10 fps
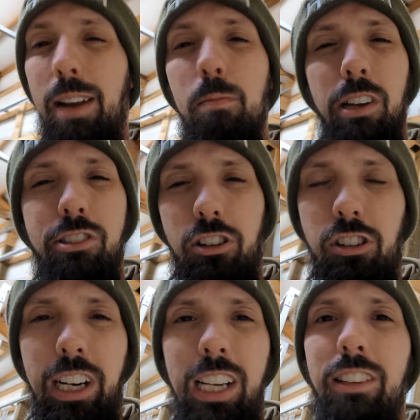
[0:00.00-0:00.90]
like
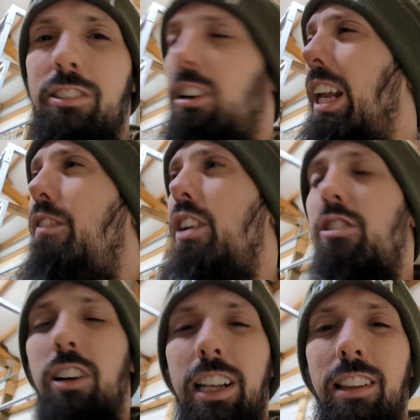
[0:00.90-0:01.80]
mustard greens or
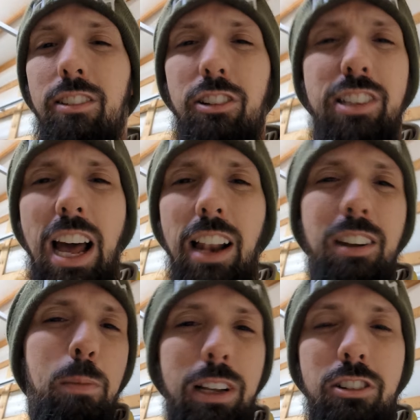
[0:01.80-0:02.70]
leafy greens or
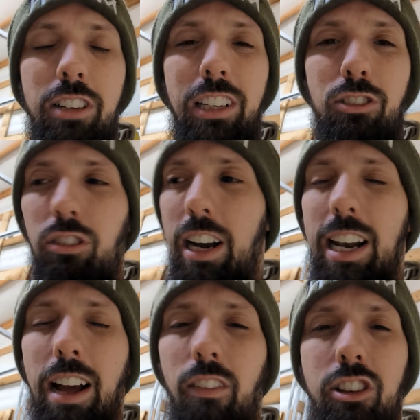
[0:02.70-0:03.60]
salad mix greens
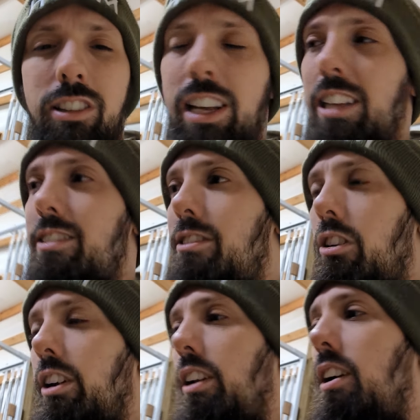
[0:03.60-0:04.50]
right now, just to get
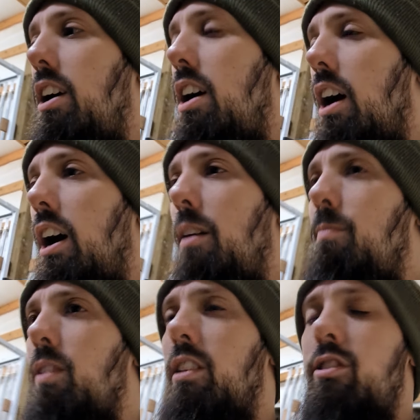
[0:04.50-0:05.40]
started.
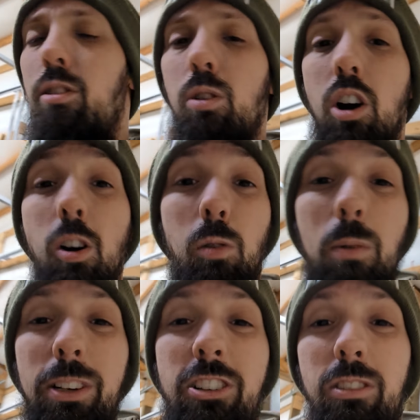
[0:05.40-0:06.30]
And so
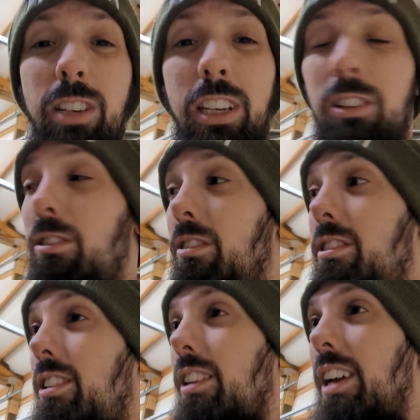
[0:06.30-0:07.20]
what would you
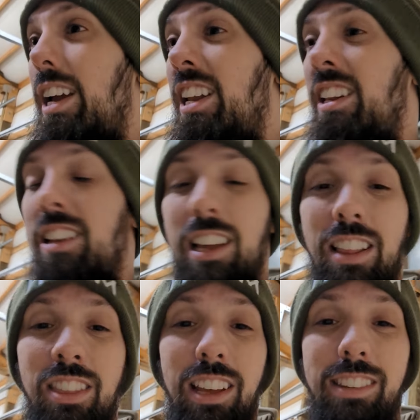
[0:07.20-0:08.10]
use in
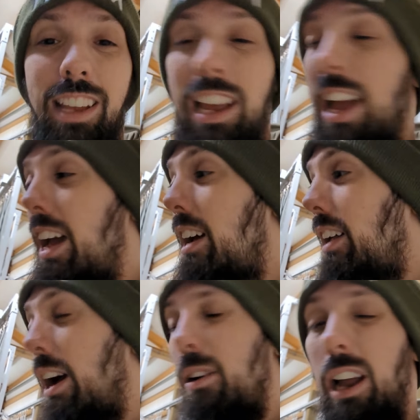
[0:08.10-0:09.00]
this? Like,
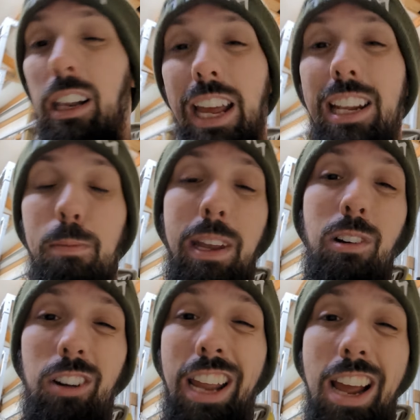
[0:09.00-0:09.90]
I'd like it to
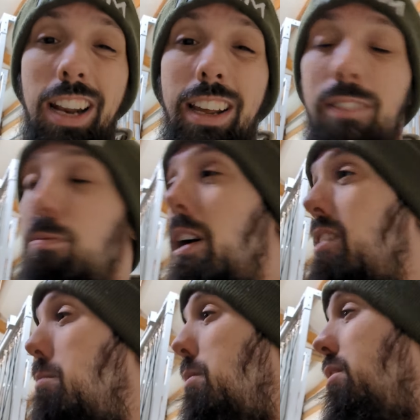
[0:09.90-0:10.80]
be organic if
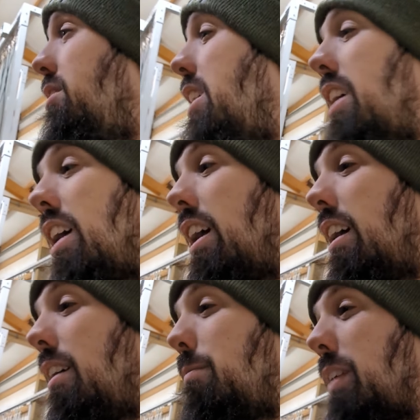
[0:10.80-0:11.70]
possible.
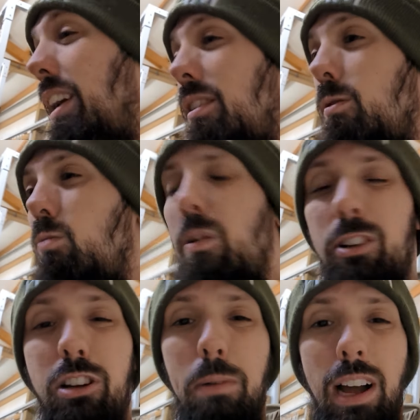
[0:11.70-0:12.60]
But like,
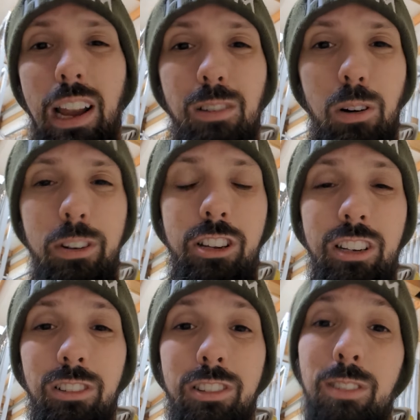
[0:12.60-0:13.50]
what would you buy? What
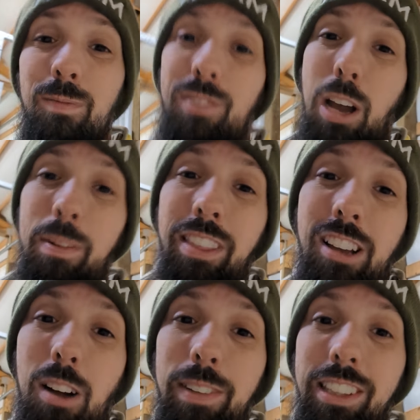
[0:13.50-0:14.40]
would you use? Tell me
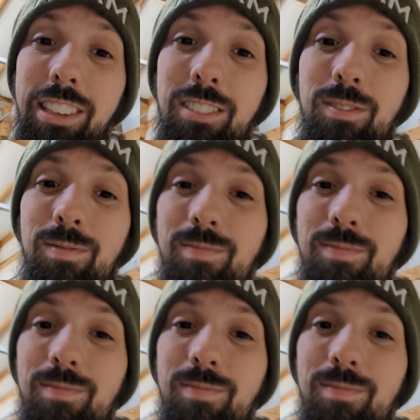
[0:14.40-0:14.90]
in the comments.